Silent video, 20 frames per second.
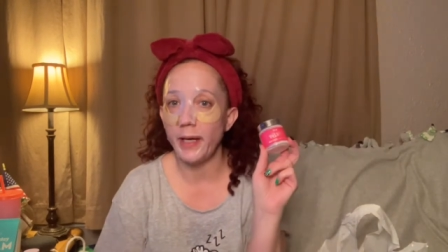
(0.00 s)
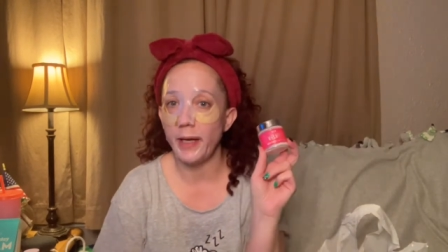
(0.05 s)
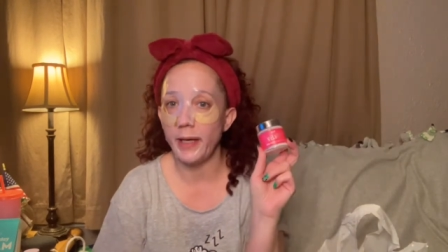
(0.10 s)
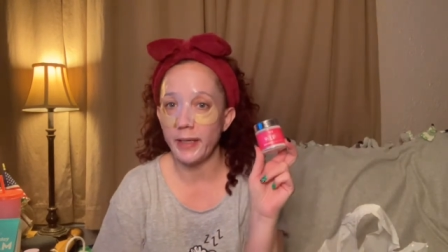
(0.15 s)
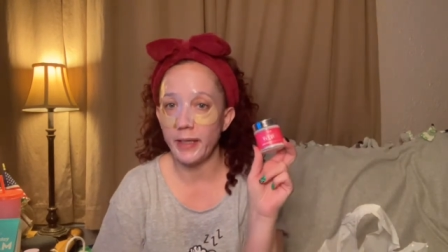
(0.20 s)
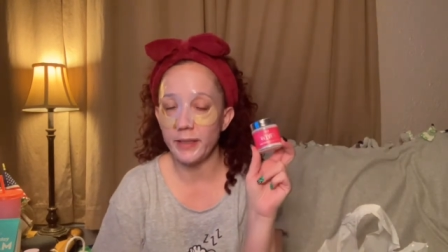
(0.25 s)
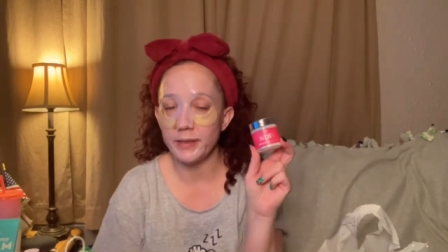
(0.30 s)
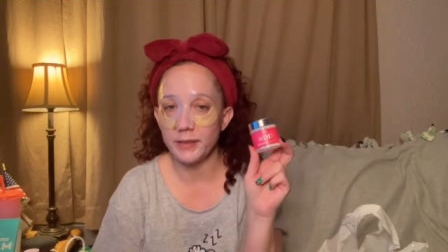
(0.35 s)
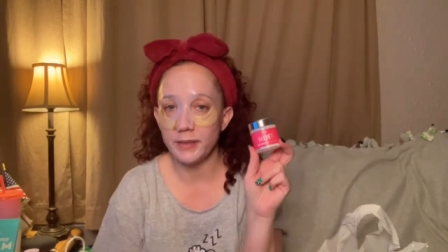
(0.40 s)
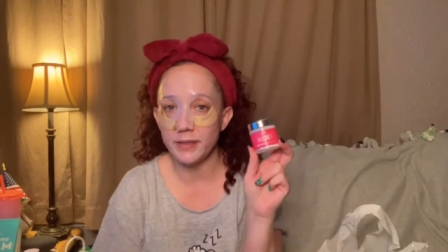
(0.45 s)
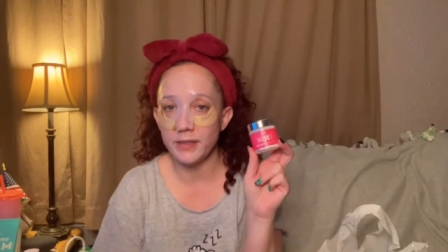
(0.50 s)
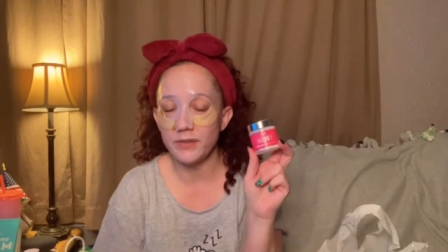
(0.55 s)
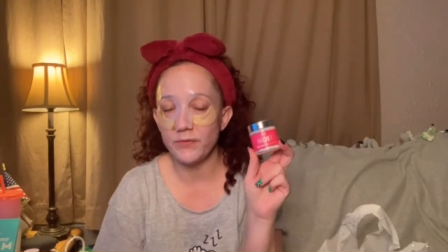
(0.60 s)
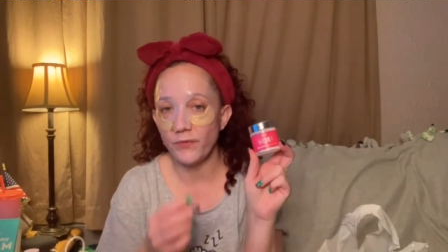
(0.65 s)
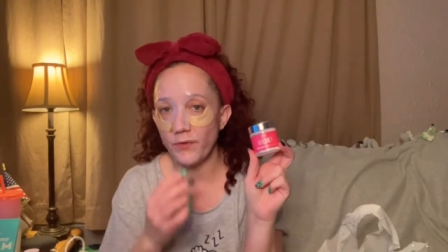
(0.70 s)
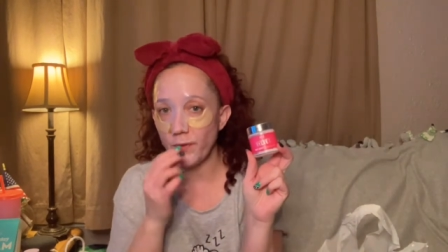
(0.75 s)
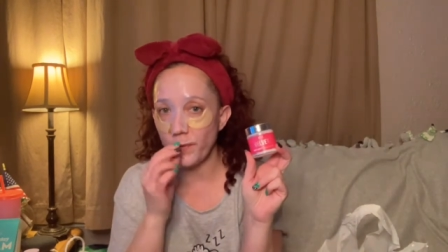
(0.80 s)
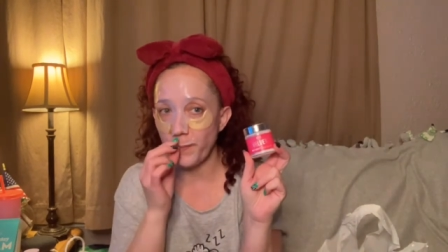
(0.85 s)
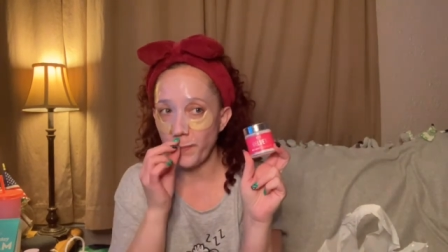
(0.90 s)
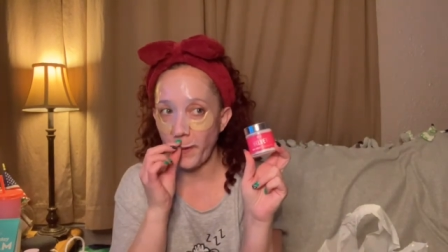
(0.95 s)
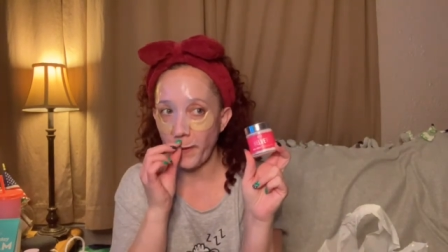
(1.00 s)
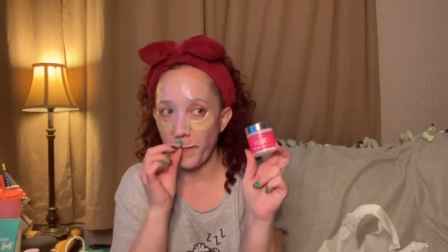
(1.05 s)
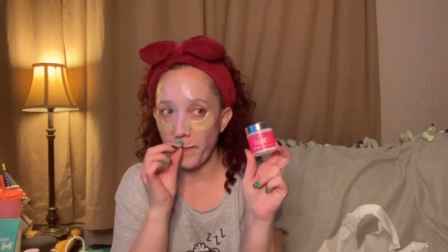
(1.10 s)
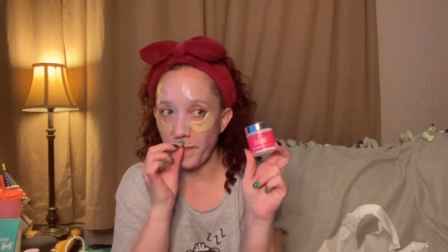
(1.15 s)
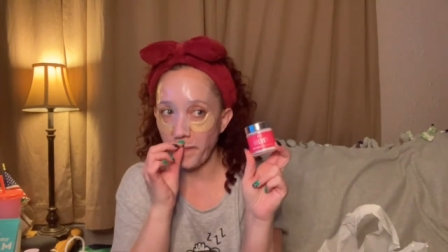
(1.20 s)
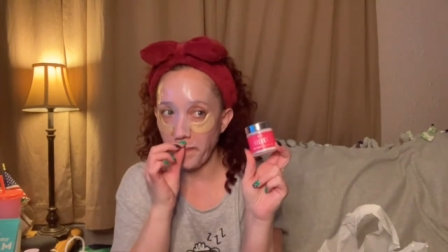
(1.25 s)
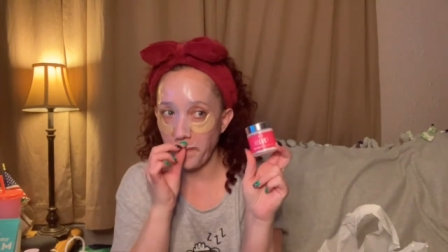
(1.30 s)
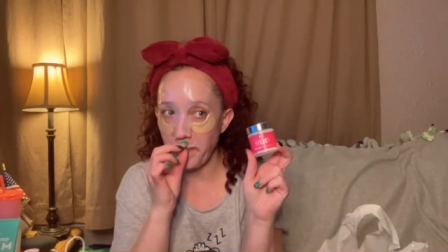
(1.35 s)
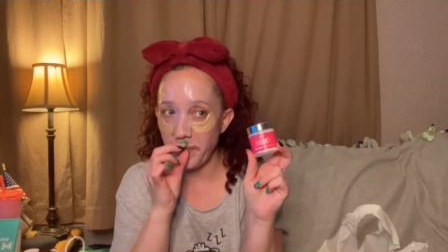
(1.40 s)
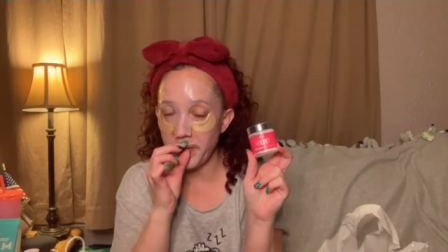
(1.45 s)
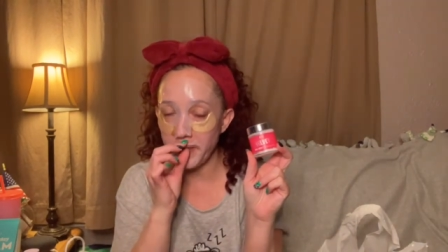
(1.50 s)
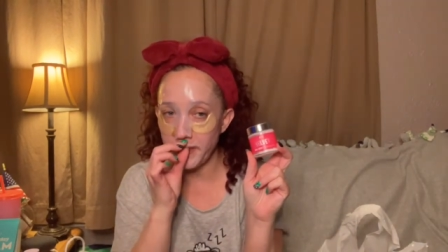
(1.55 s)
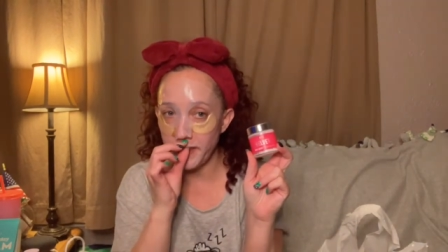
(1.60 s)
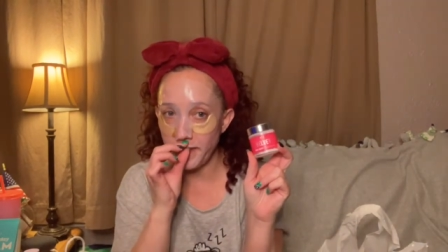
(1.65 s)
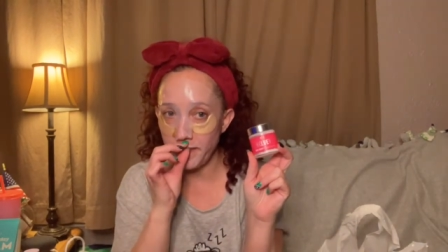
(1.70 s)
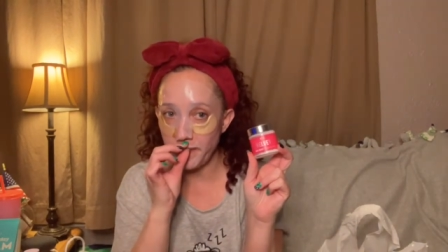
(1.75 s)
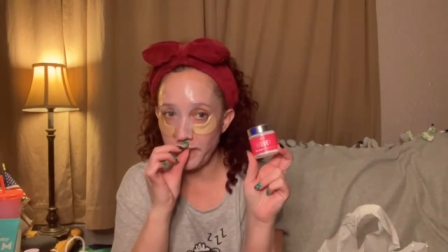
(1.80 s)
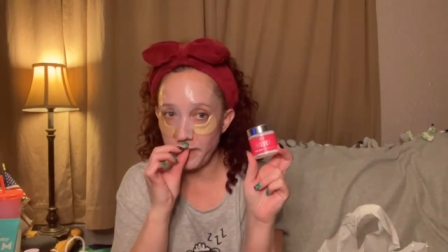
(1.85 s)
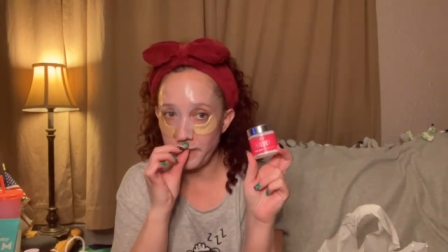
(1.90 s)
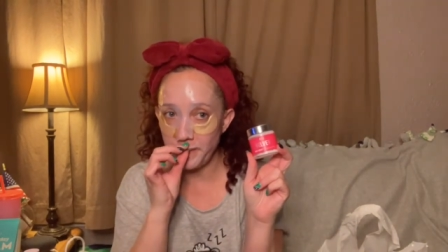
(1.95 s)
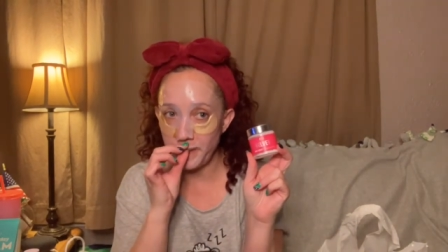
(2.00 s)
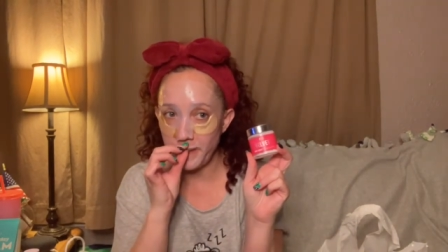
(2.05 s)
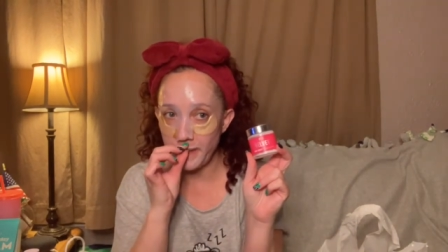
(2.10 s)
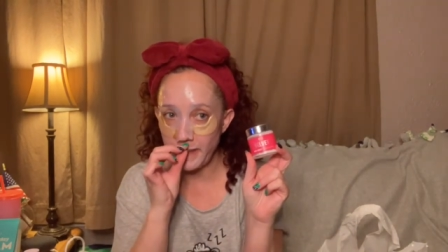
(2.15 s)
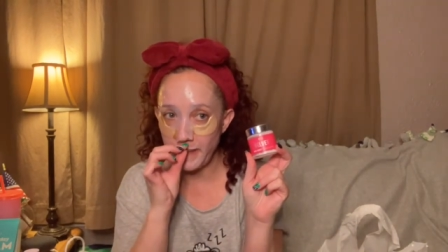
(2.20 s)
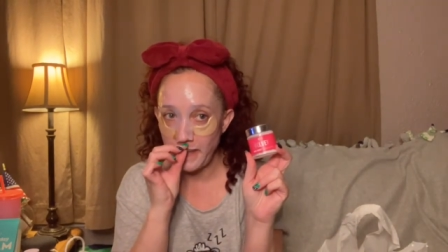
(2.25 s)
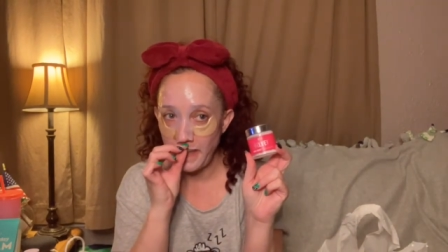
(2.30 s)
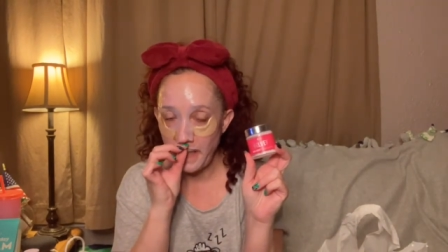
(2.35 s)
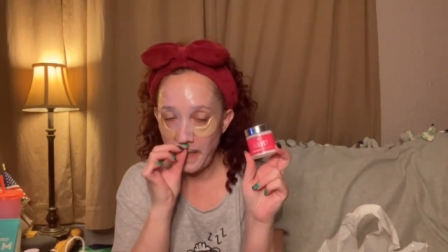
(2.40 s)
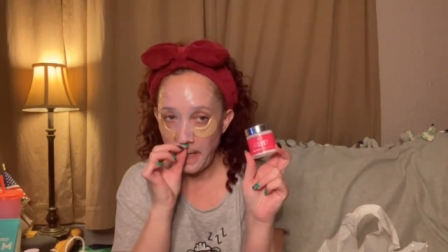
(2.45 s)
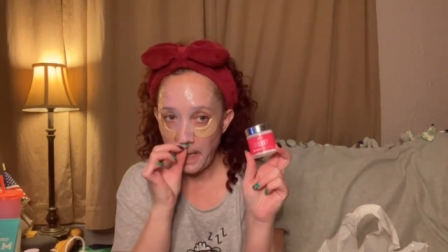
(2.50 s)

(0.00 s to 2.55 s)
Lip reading: I got this from Bizy Beauty